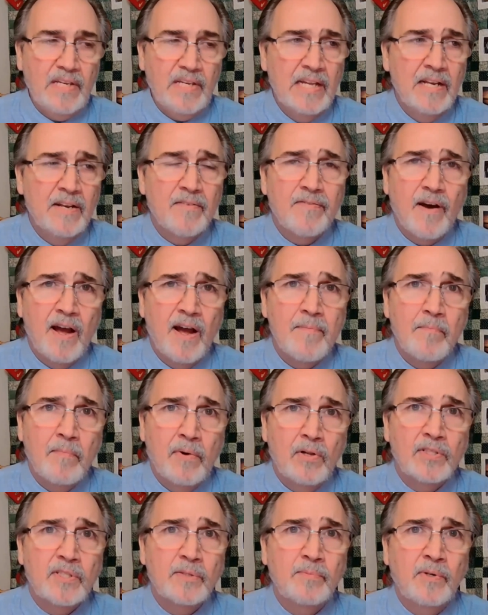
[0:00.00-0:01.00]
and to find
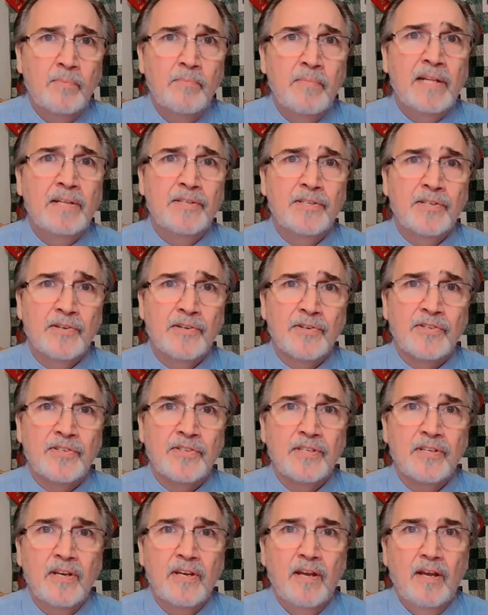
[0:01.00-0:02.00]
multiple
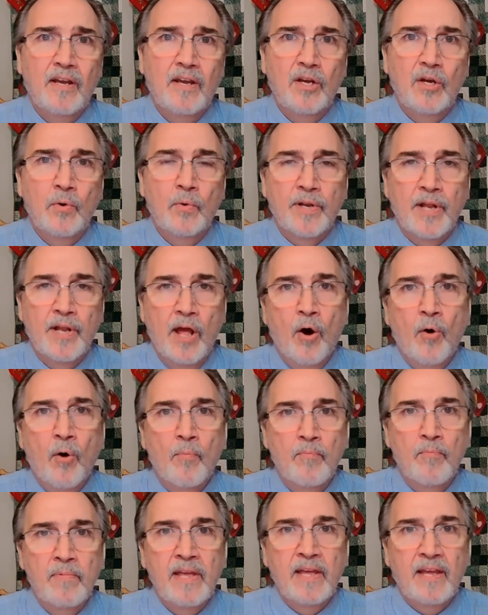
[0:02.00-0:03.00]
mentors who would
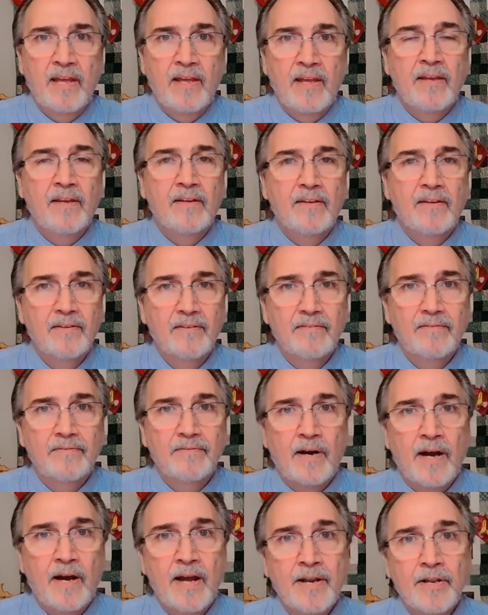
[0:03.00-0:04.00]
help me
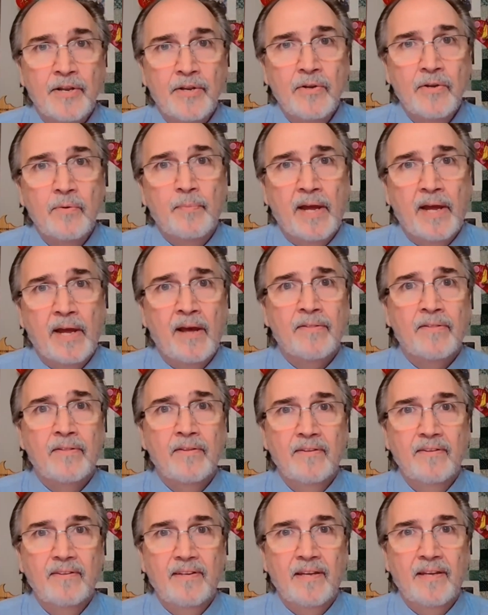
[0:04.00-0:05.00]
find a new path
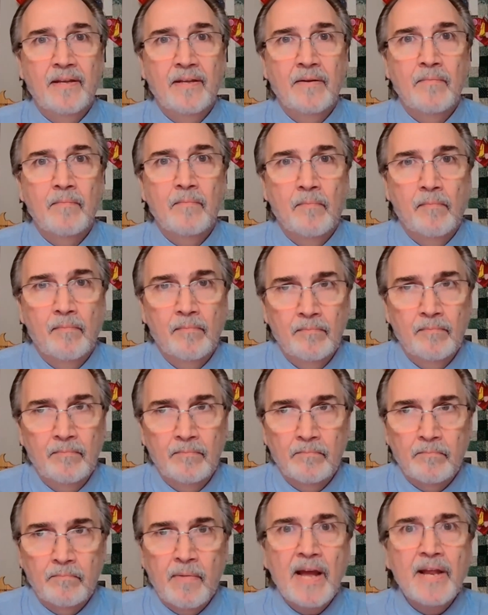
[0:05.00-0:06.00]
in
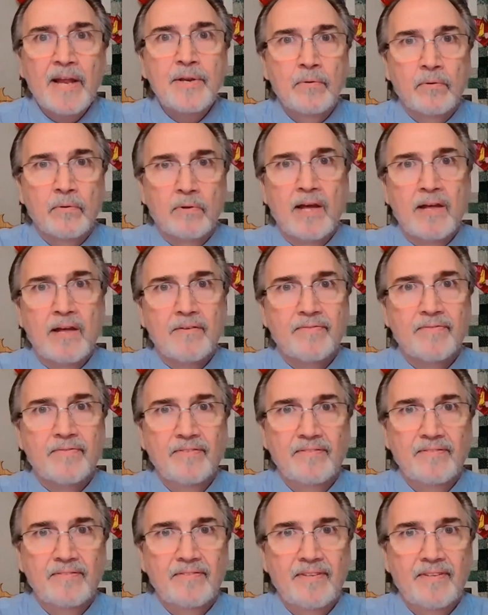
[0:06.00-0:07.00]
my new life
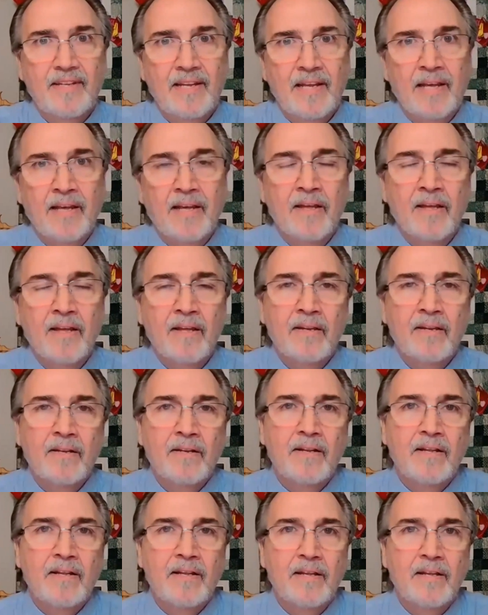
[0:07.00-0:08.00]

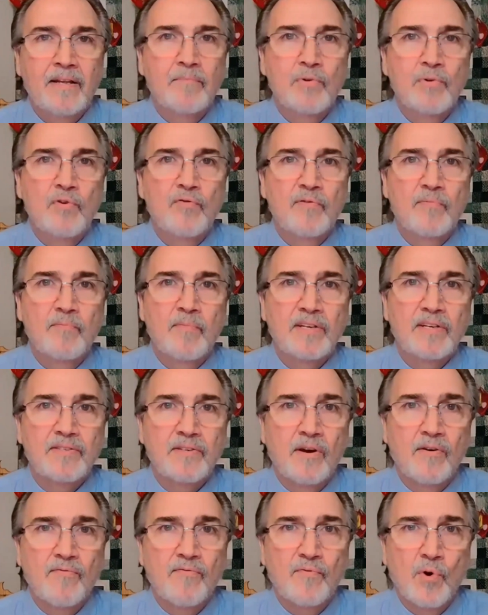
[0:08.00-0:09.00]
in in moving
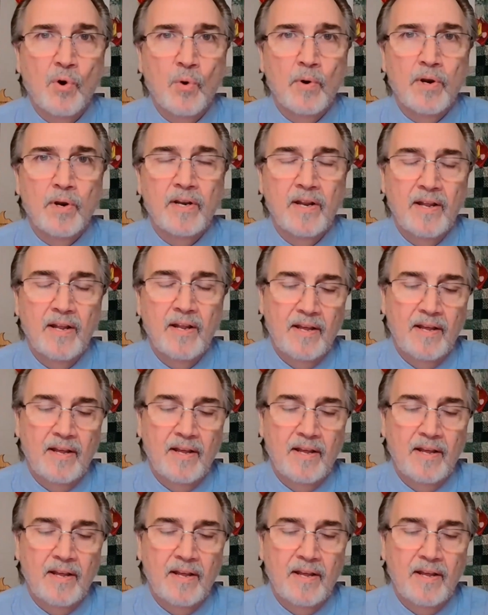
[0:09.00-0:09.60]
myself forward